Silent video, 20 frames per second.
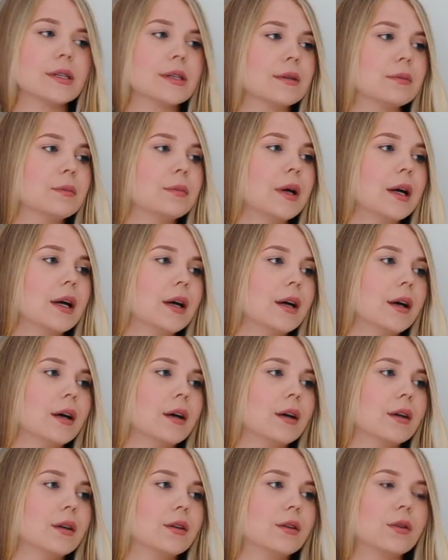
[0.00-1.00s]
some
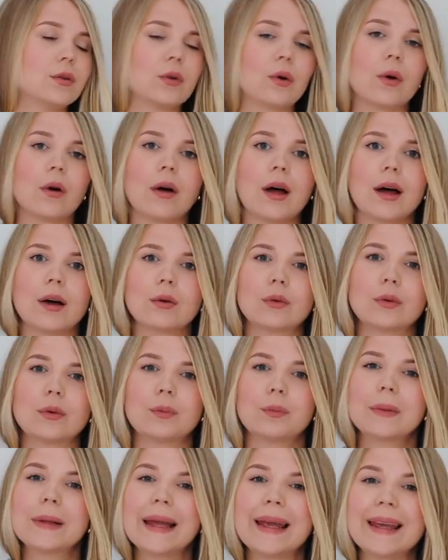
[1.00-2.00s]

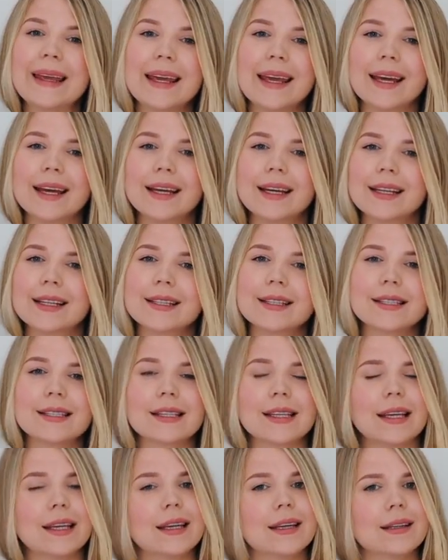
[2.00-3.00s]
throw-out
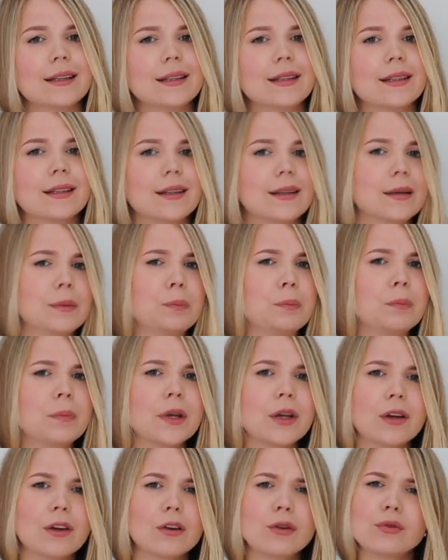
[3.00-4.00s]
blankets and
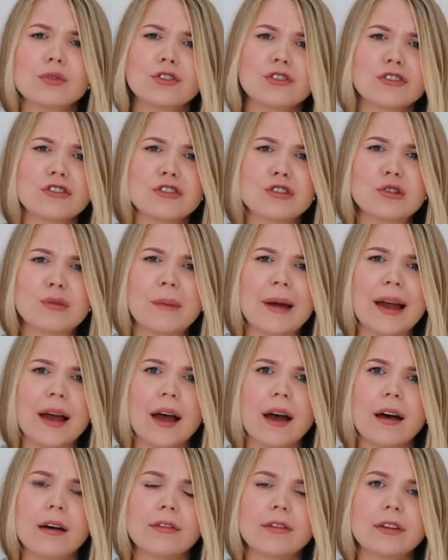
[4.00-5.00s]
cushions you might
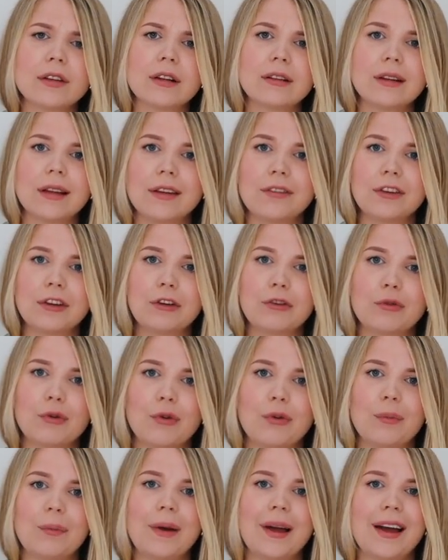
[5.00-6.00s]
have in the living
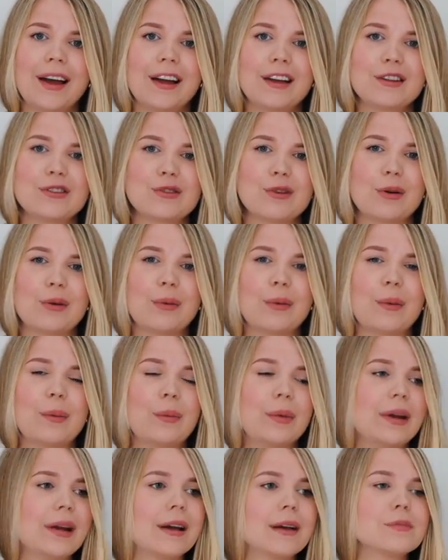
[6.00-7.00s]
room. So
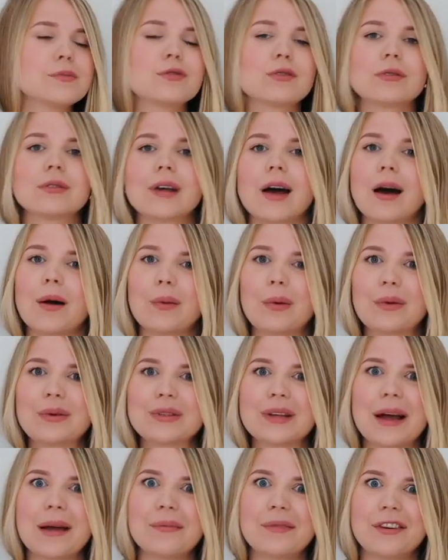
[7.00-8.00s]
when it comes to
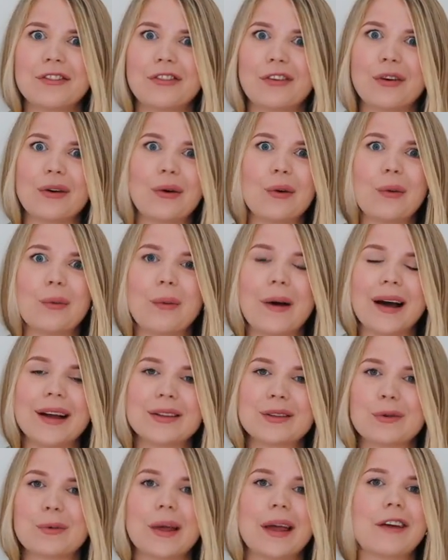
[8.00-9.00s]
towels, I prefer all
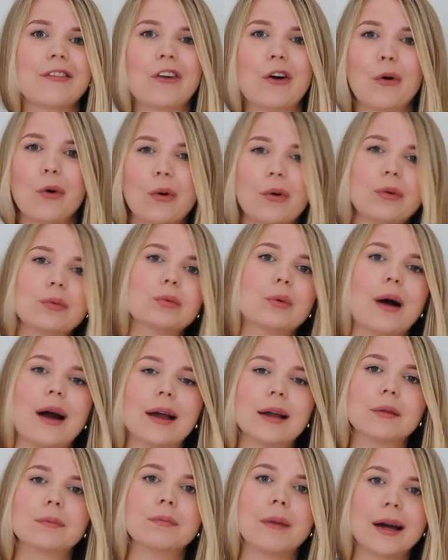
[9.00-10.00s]
white, so we have all
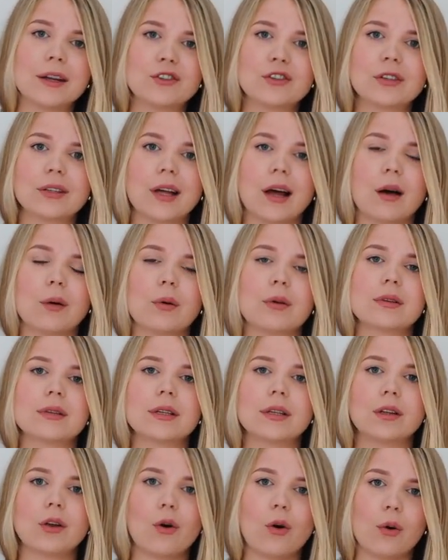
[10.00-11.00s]
white matching
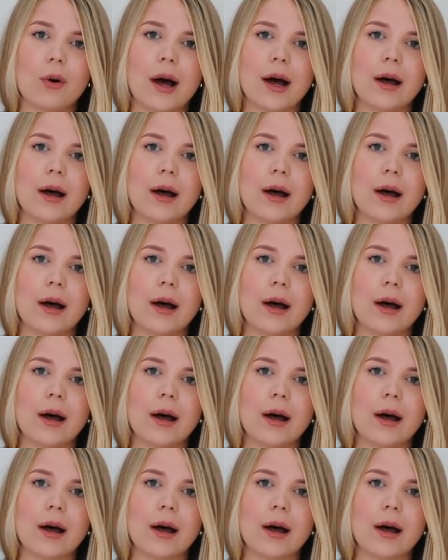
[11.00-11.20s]
towels in the whole